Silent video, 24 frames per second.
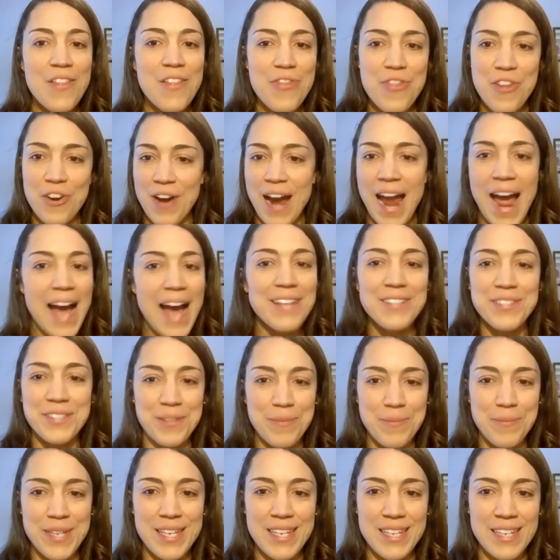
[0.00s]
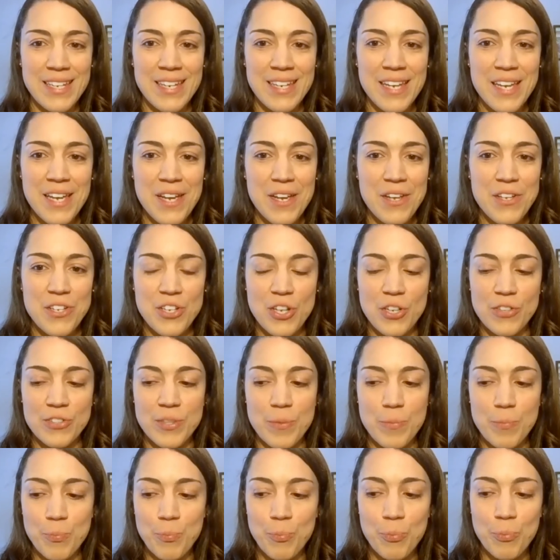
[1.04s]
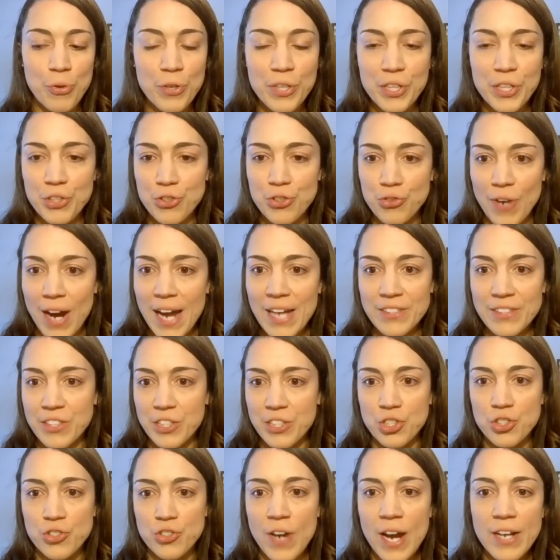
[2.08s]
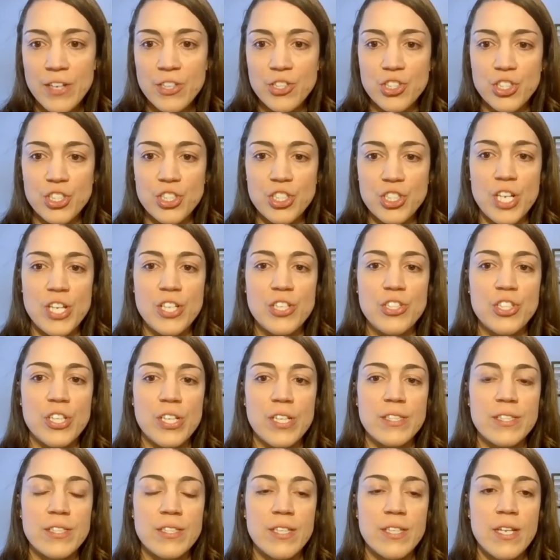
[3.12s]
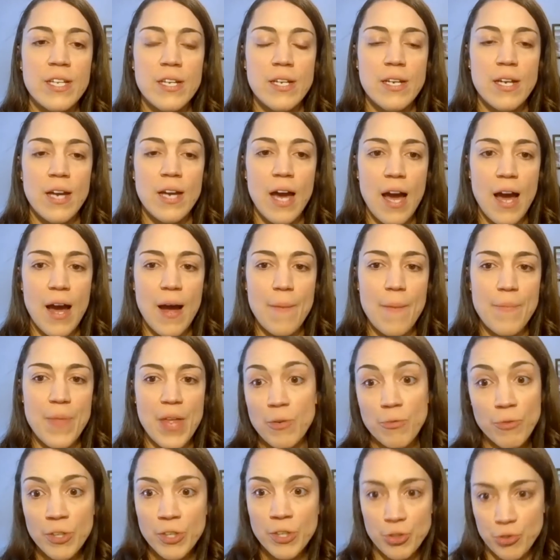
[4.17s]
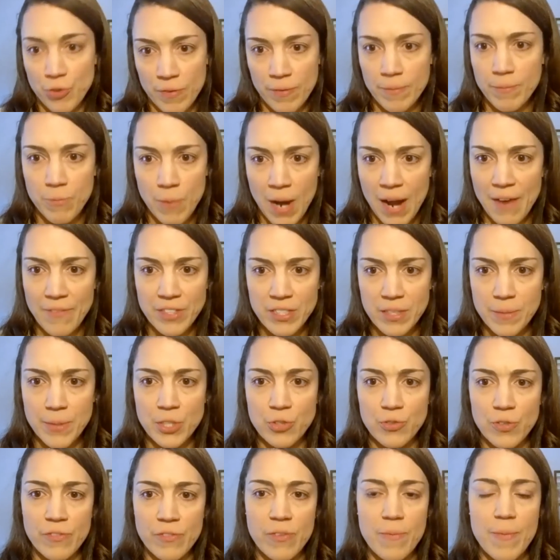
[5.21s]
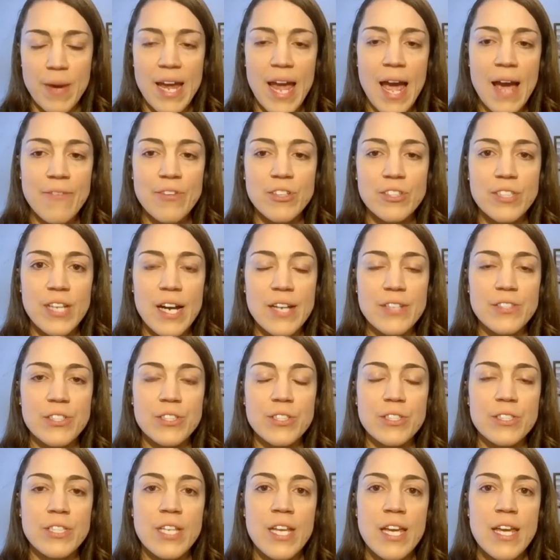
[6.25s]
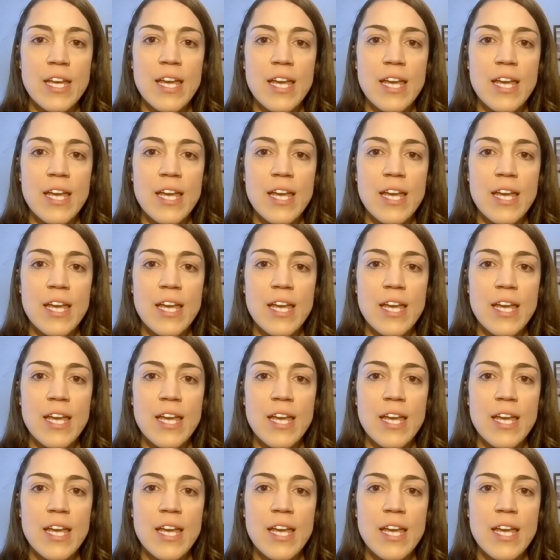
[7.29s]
there has to be, you know, some pretty drastic strategy changes that are really obviously being driven by advertisers.